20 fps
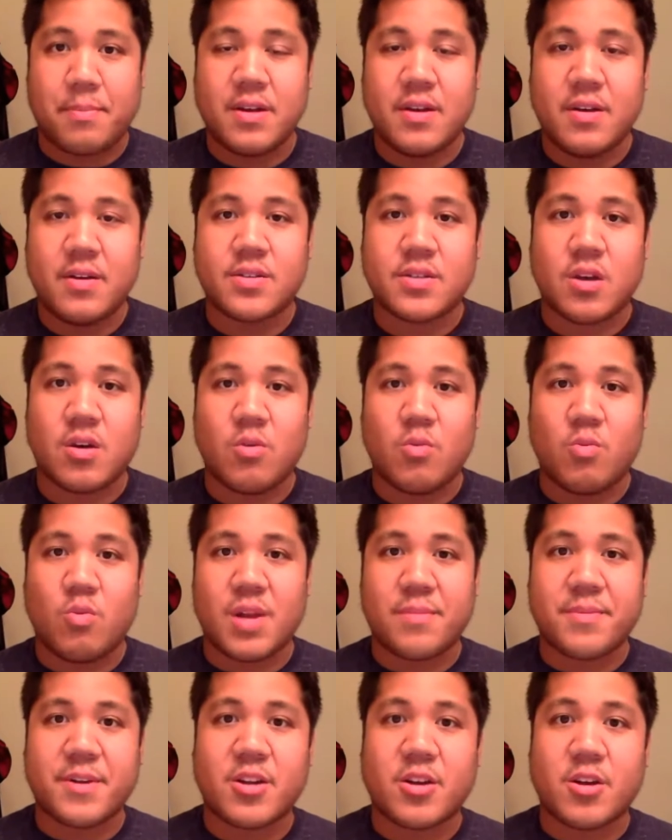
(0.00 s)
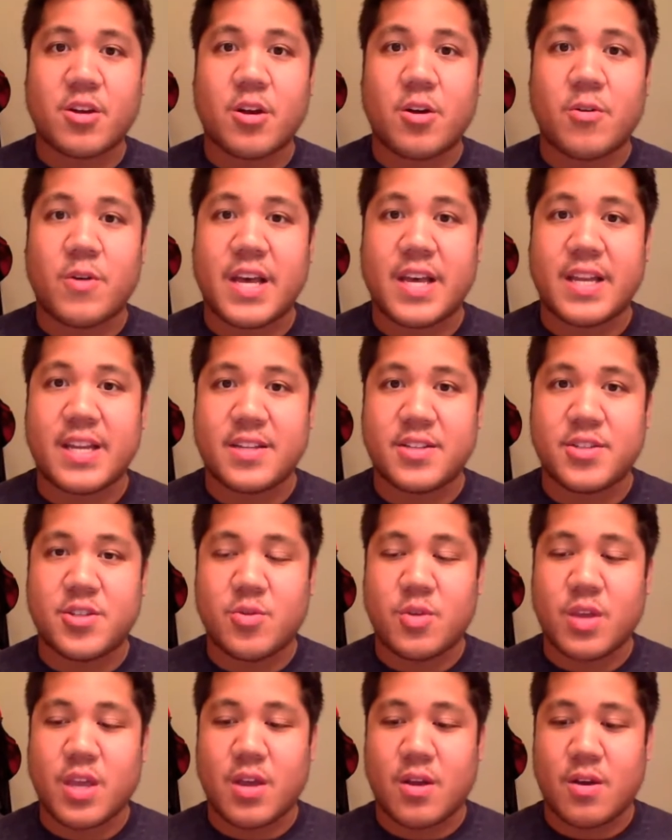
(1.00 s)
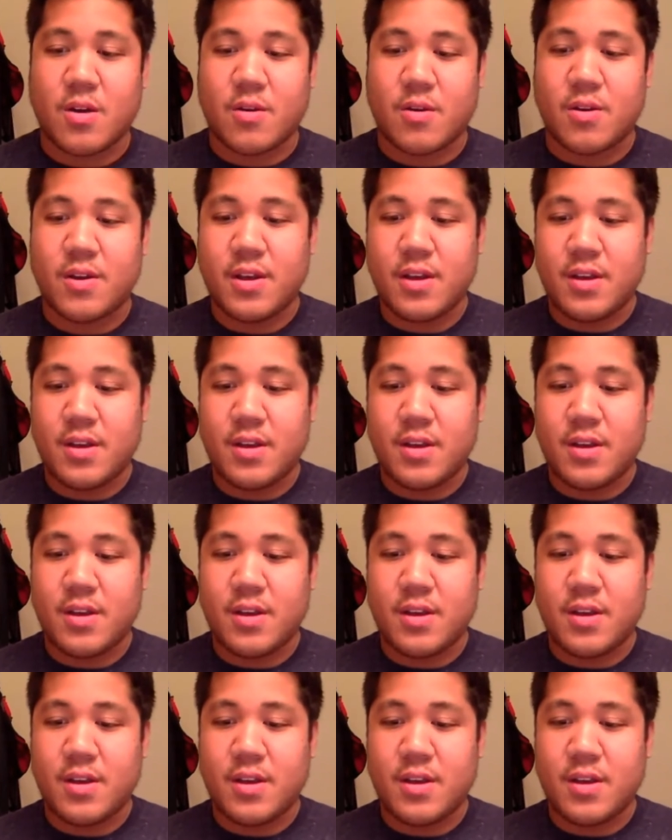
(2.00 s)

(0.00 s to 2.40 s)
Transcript: So what I'm going to go ahead and do here